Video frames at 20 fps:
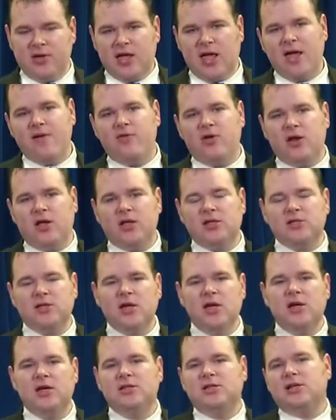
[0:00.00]
evidence
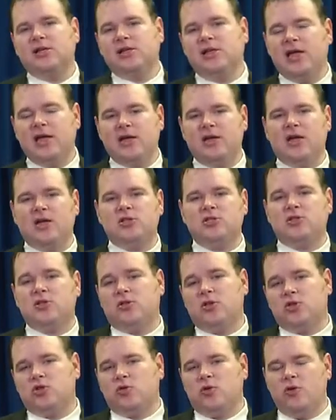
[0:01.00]
to lead us to
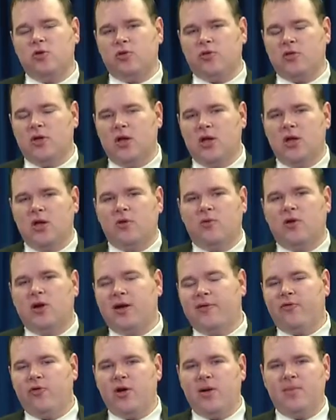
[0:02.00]
the truth,
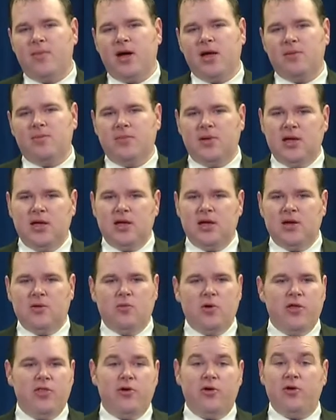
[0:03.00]
whatever it might be and
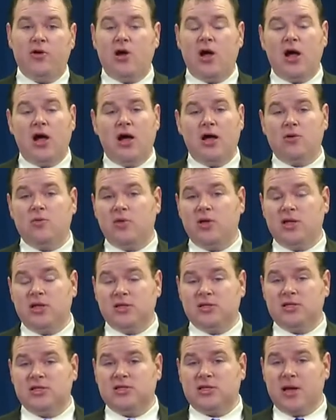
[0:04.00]
whether or not we
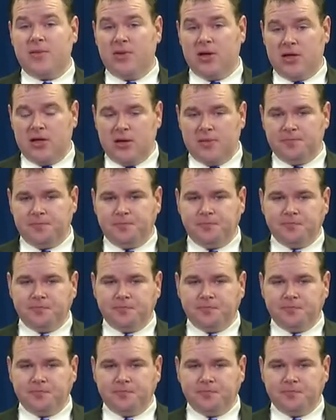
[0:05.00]
can stomach it.